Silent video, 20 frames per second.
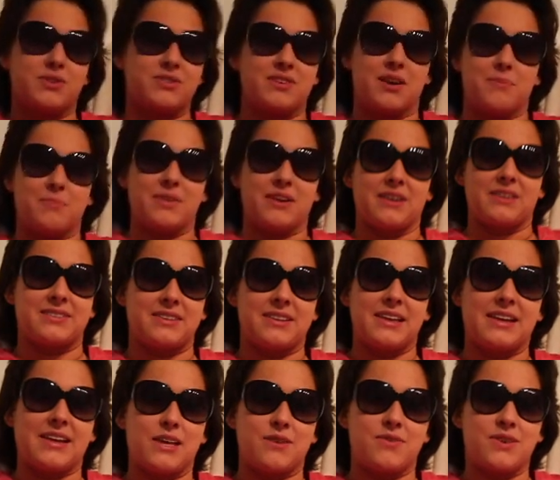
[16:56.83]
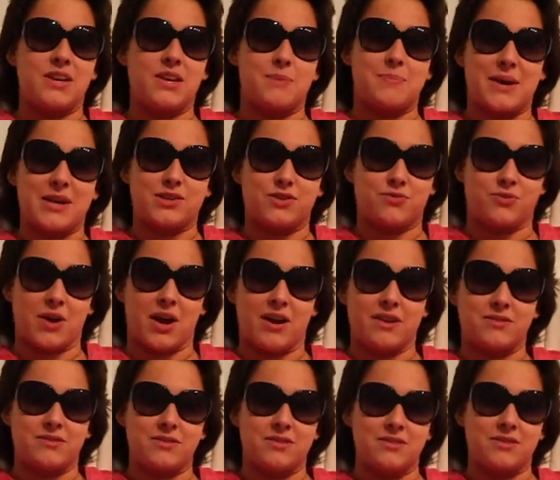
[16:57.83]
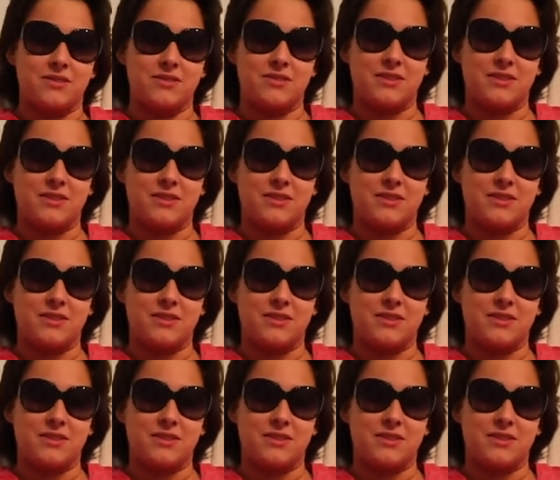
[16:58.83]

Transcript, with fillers: with something? Is it like giving it a best friend?